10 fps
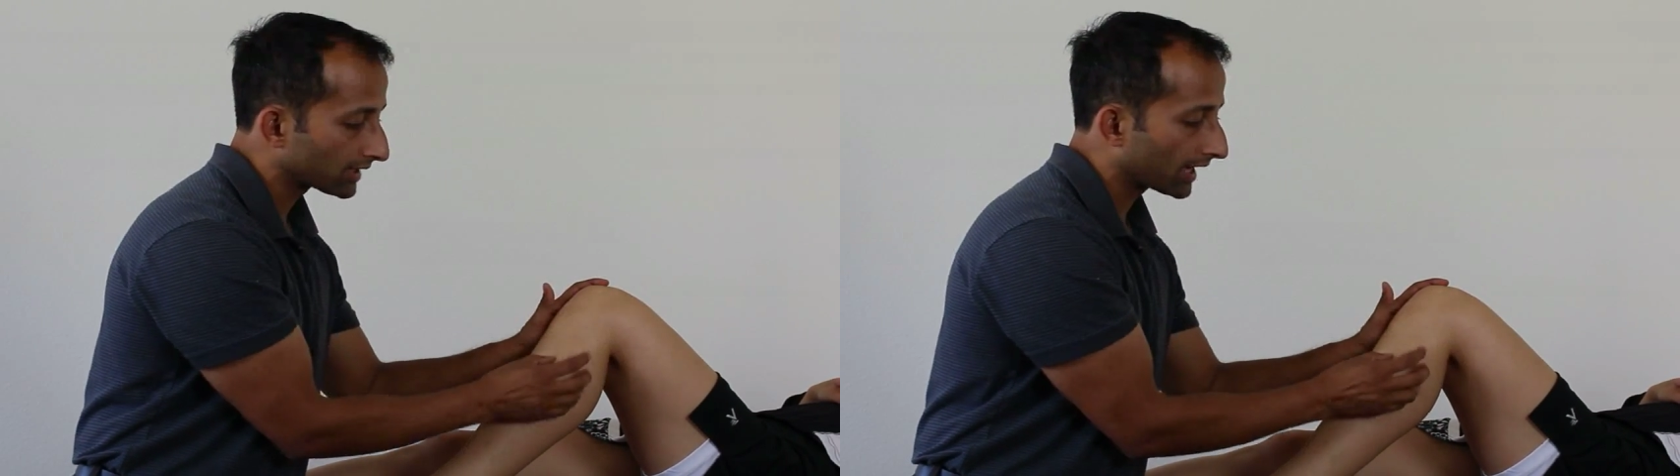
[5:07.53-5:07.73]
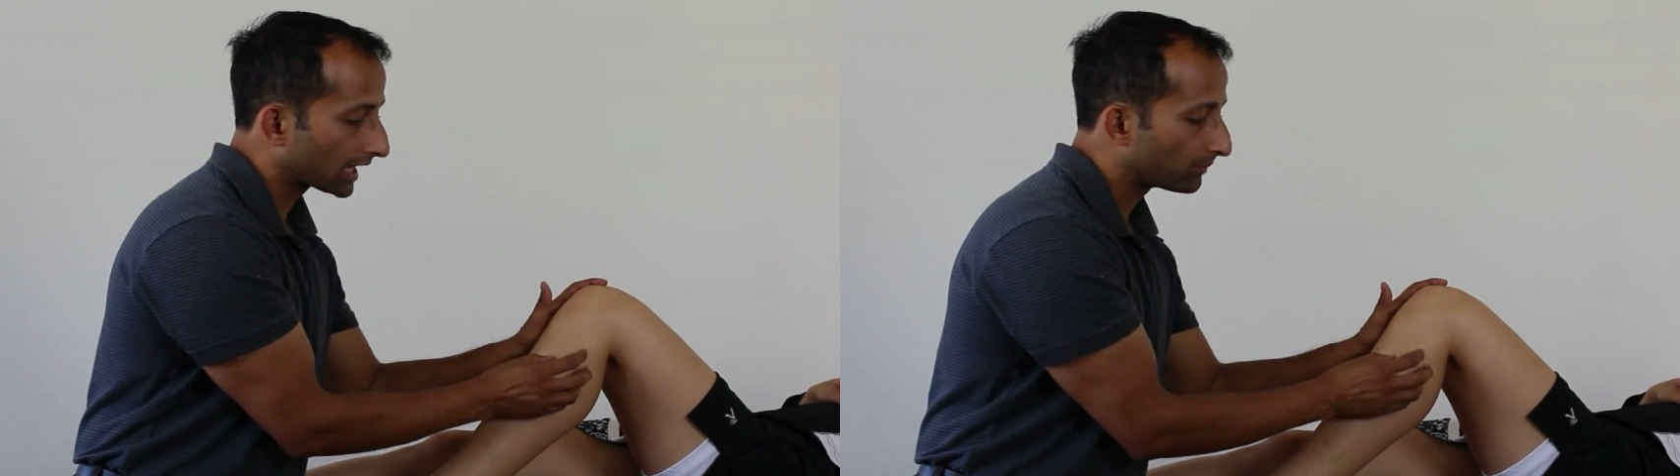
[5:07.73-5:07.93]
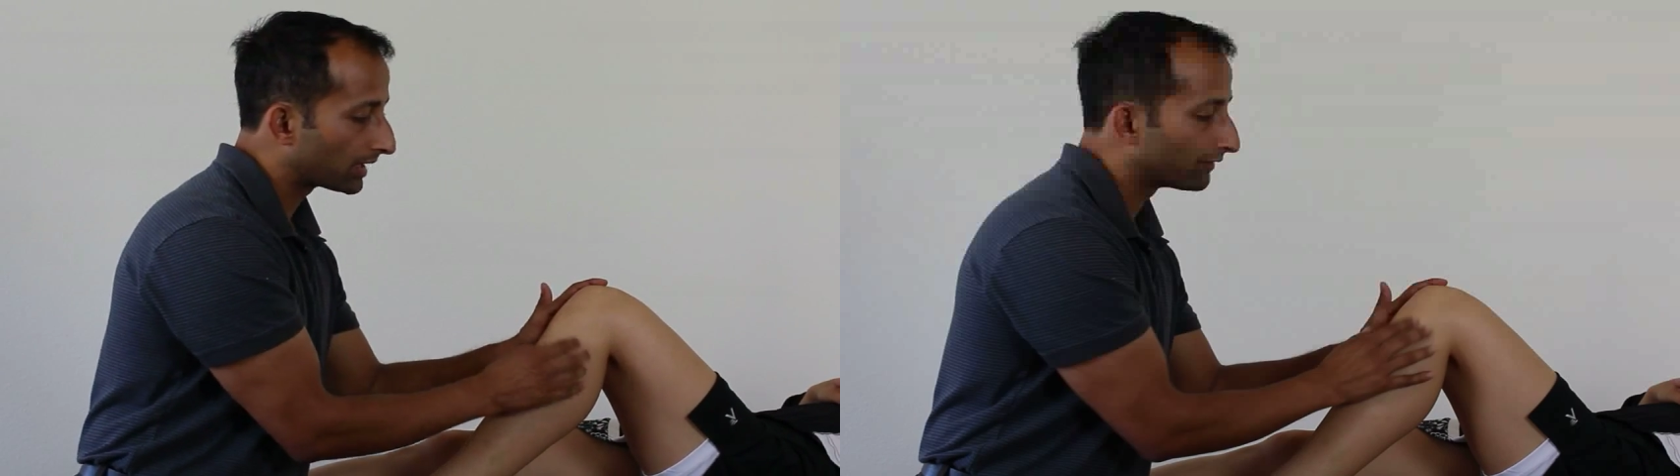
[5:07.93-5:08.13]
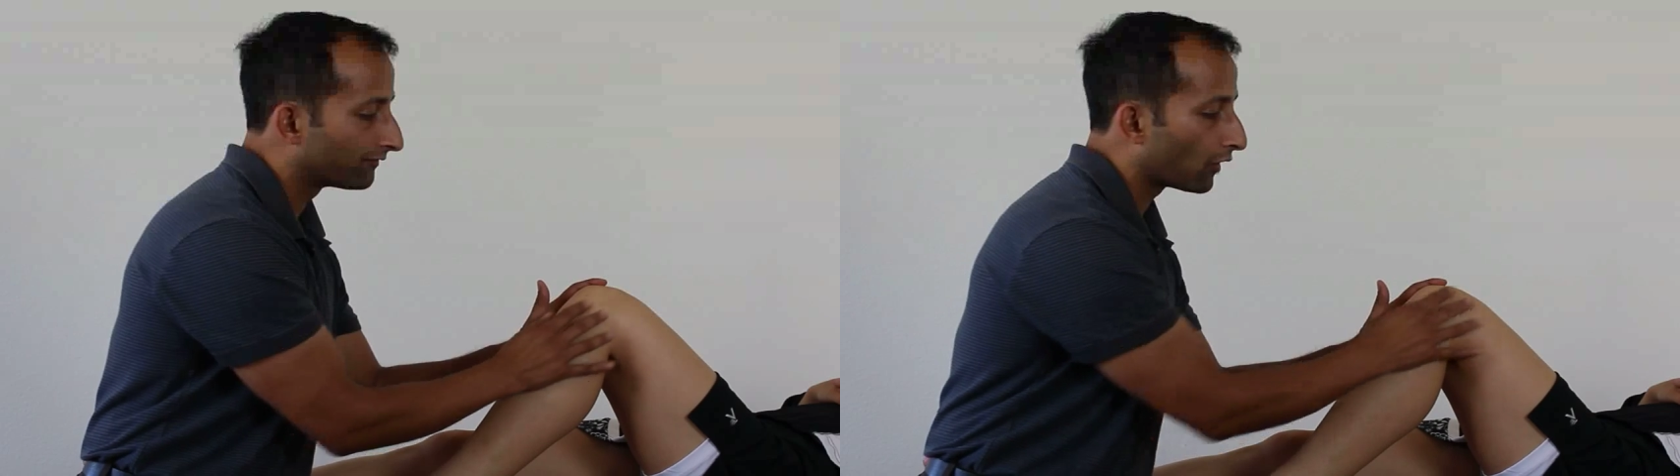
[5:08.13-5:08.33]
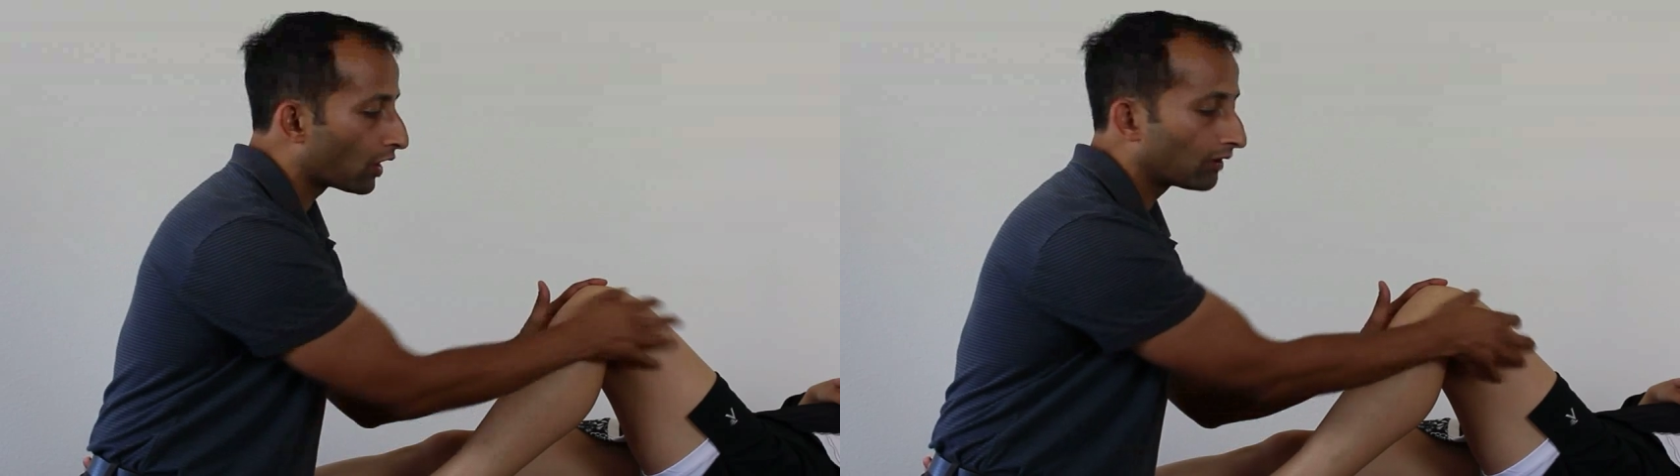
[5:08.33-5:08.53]
that can be
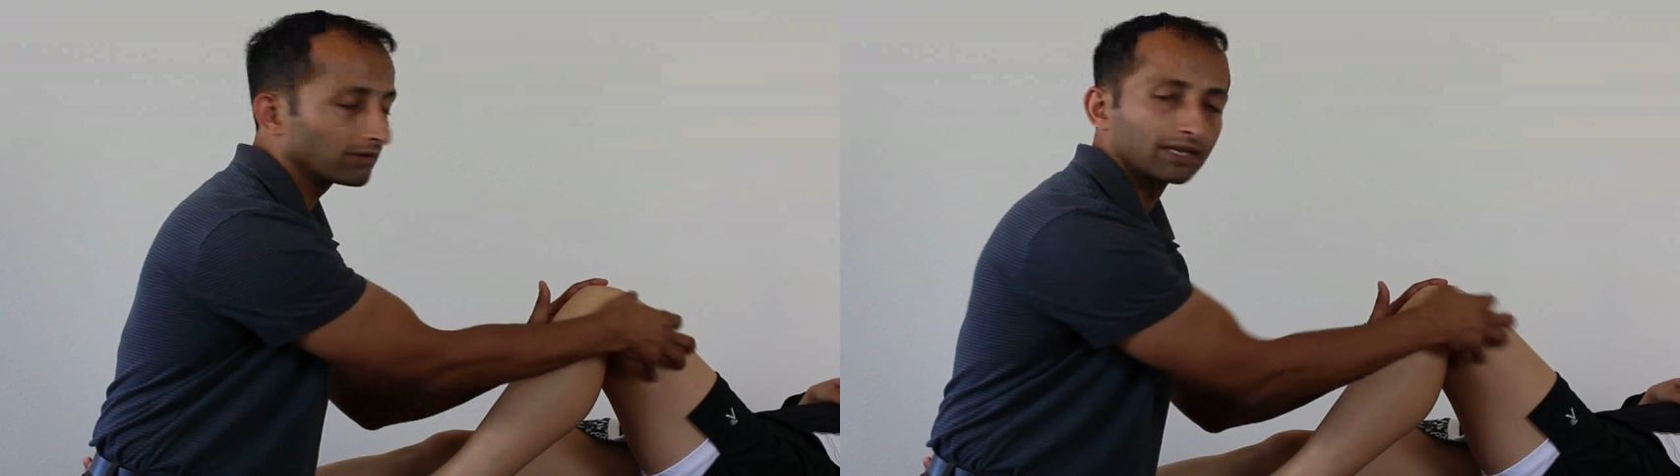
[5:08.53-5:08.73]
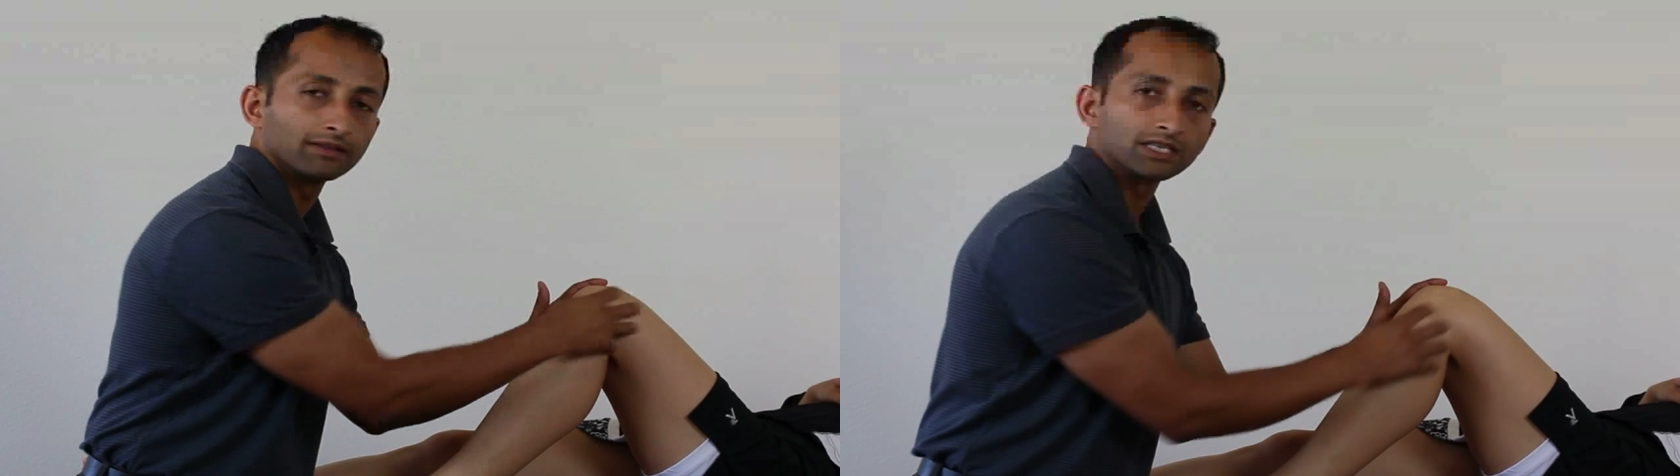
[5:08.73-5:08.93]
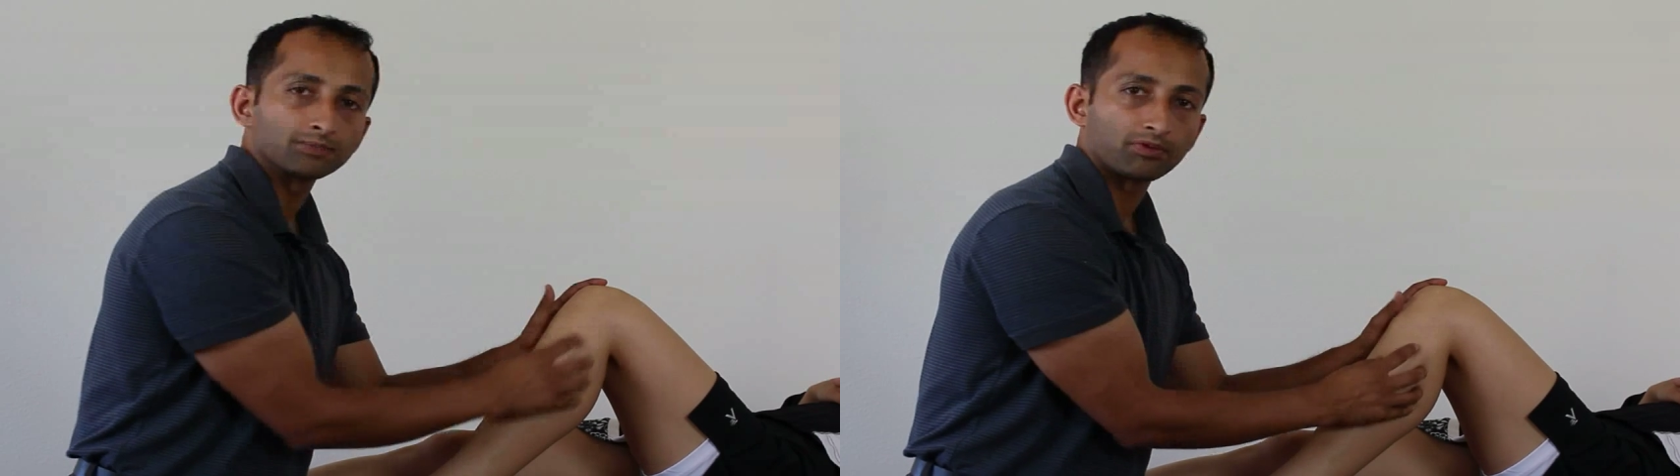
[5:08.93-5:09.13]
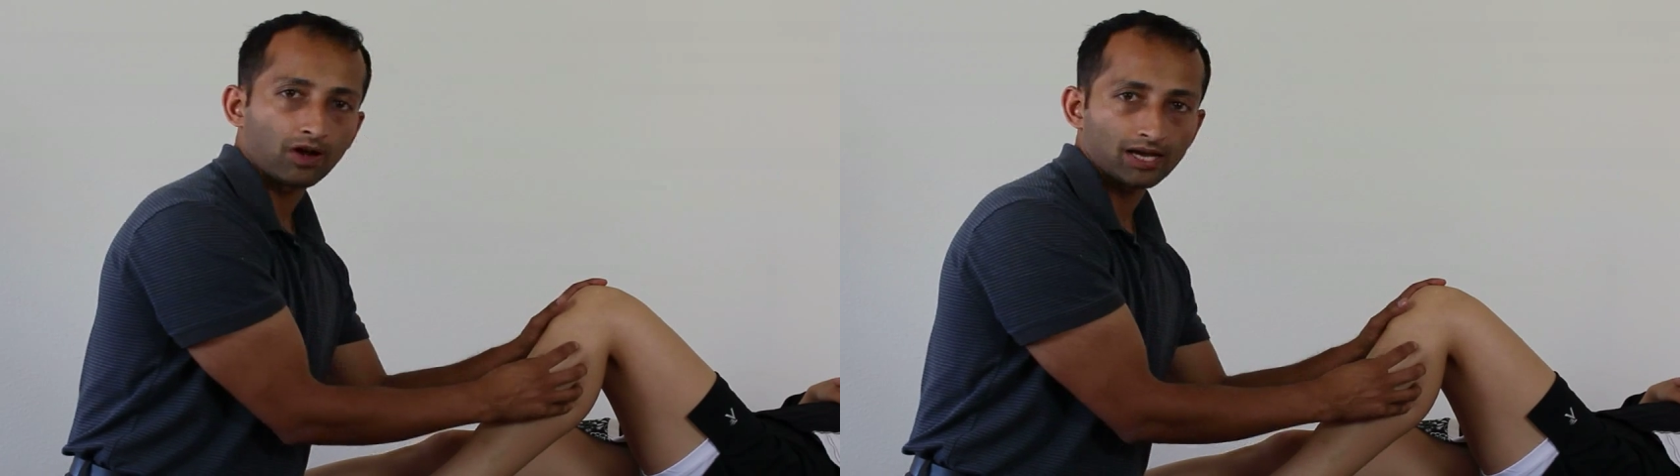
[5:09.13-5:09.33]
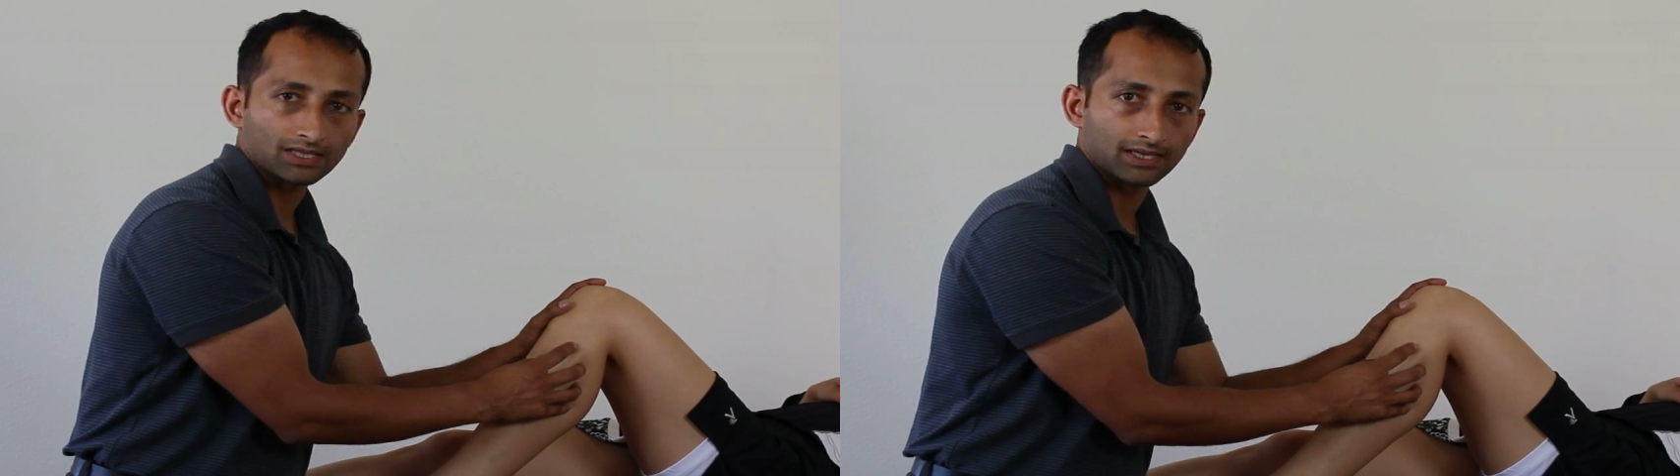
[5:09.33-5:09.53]
involved in this
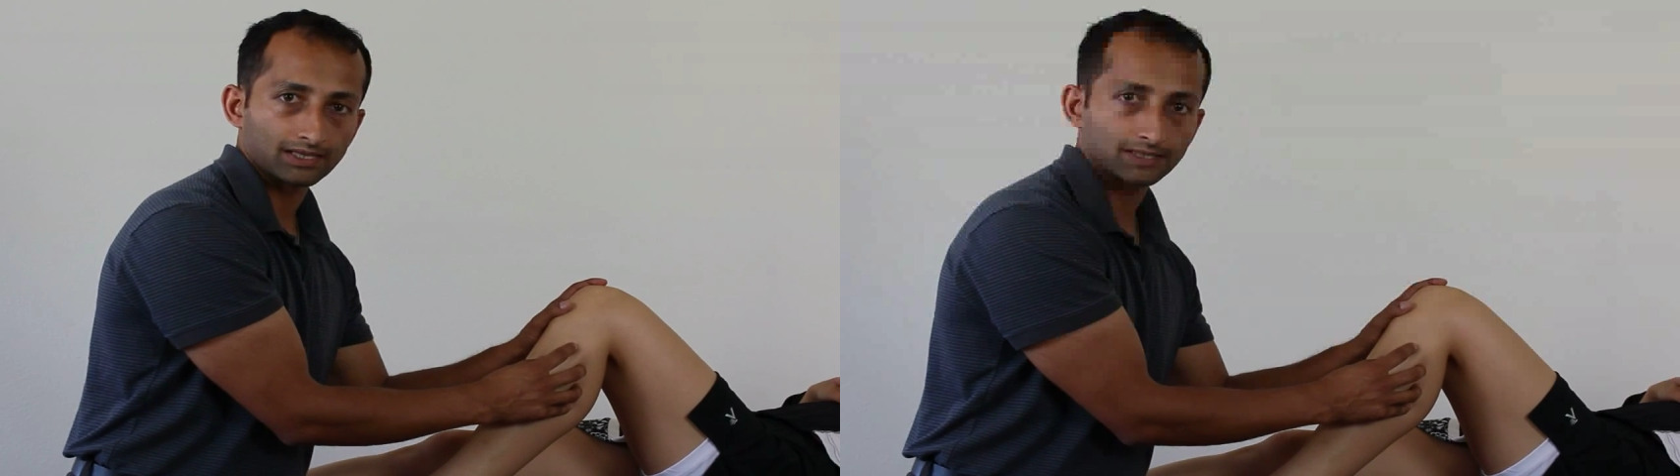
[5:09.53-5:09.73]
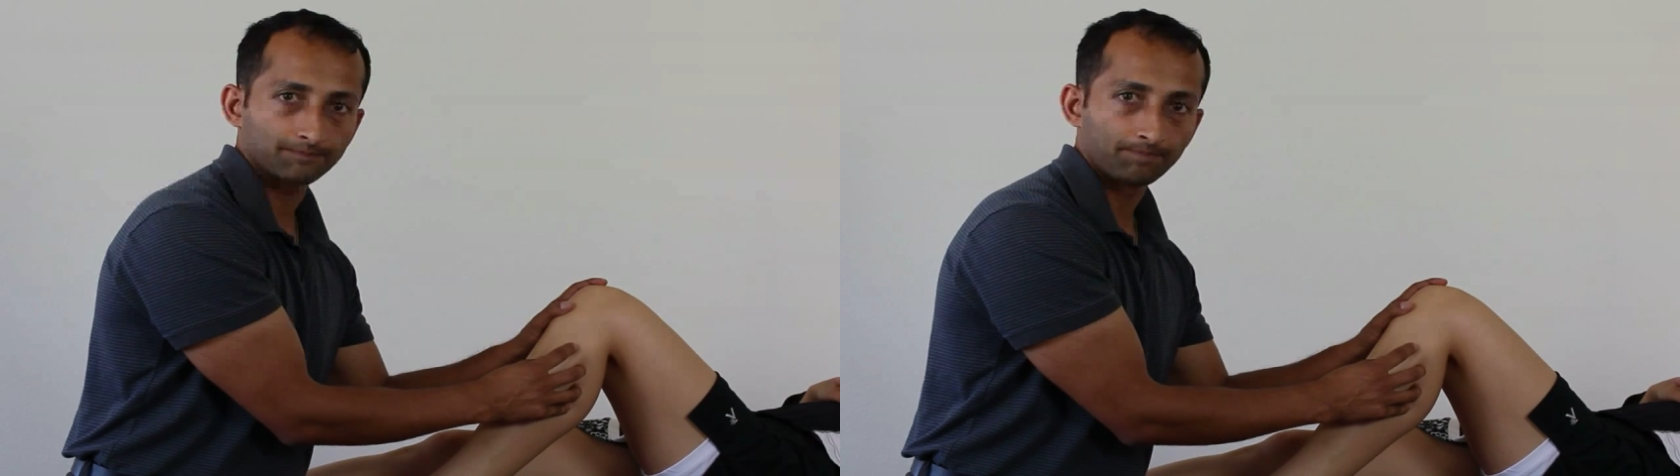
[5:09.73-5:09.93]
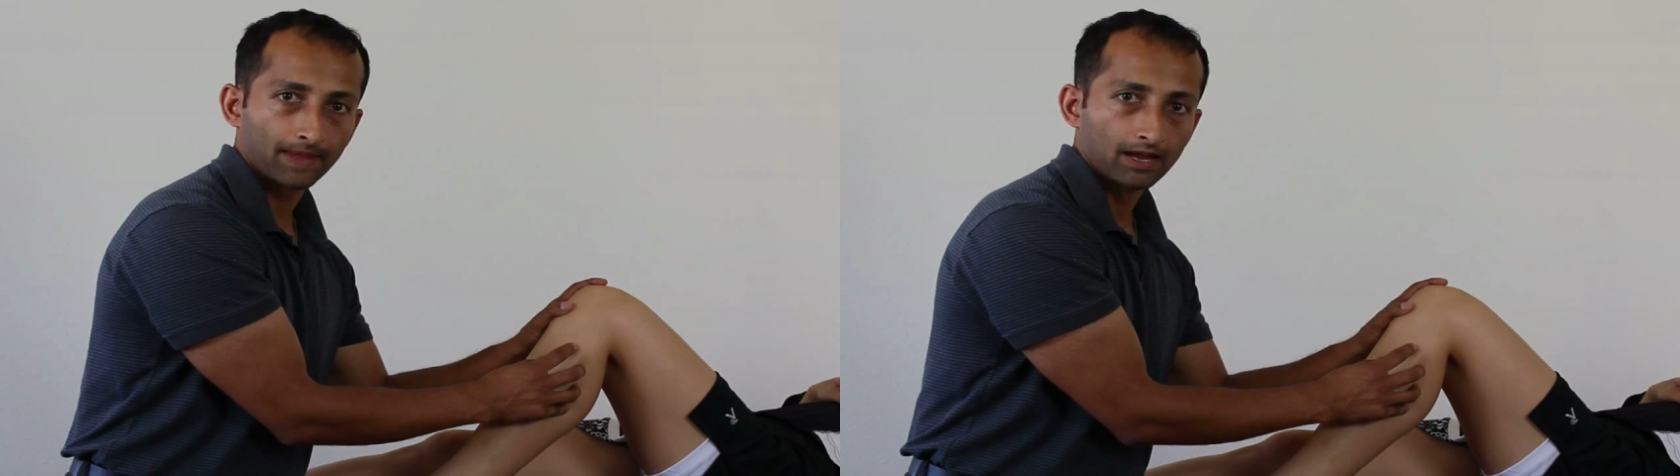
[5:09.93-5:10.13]
process.